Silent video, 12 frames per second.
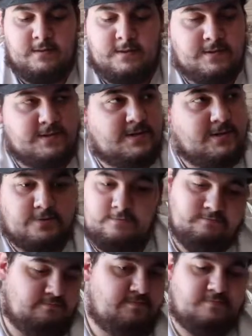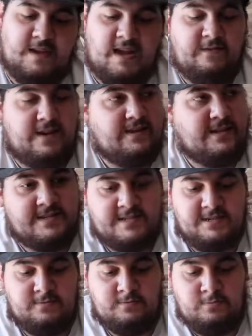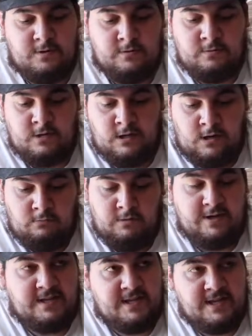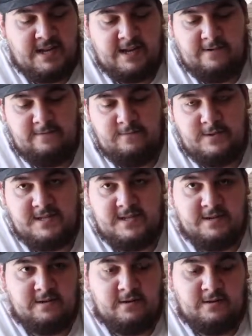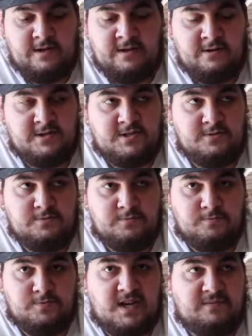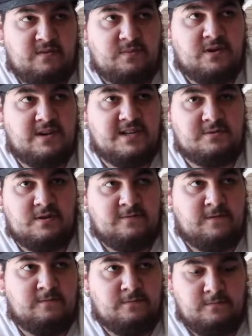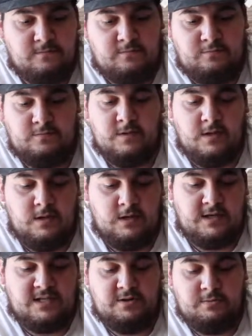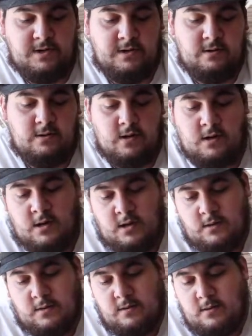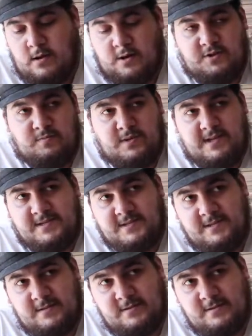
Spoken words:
So having this is a really good thing to have. Plus, it can also stop your opponent as well from continuing on their plays.